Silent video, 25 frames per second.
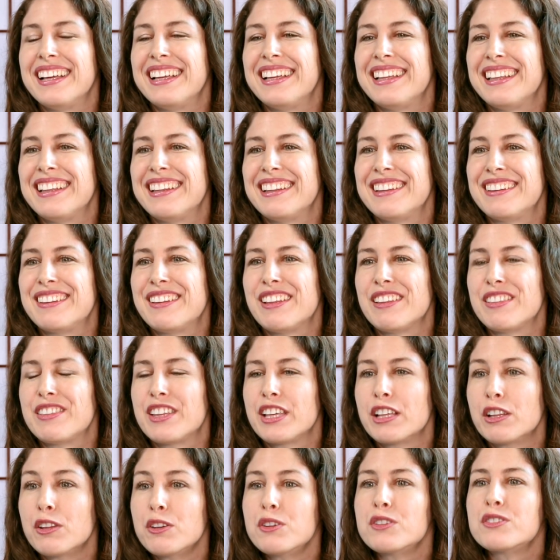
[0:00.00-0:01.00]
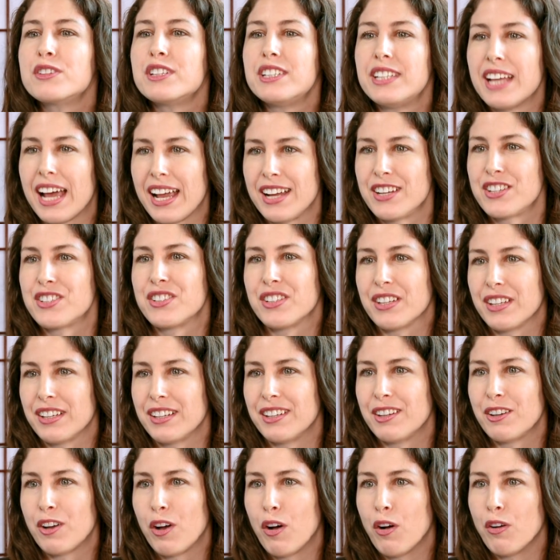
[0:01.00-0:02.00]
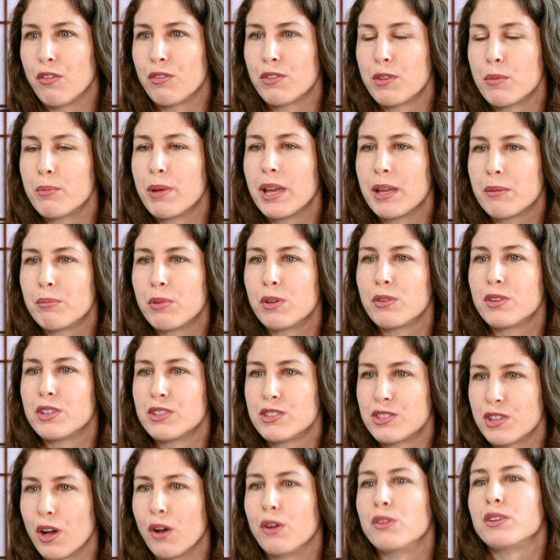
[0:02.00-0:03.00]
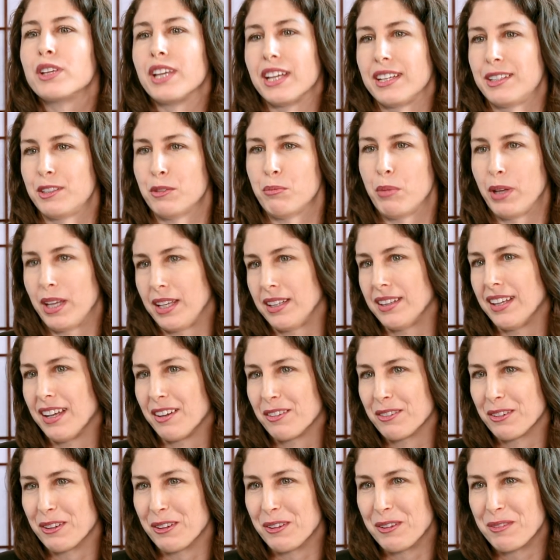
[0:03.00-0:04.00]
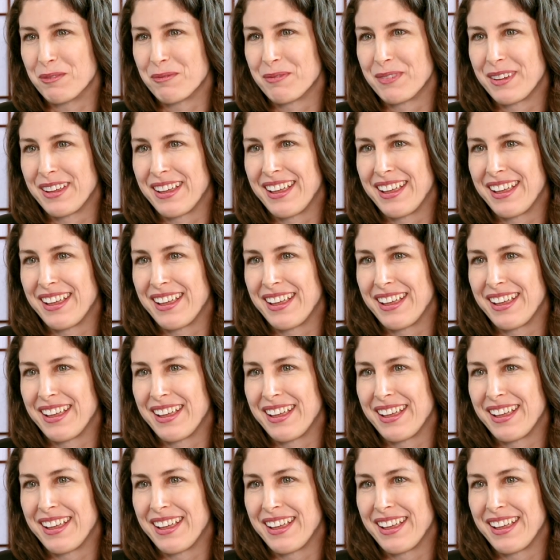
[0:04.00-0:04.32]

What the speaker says: the elucidation of the people that don't get to be in that room.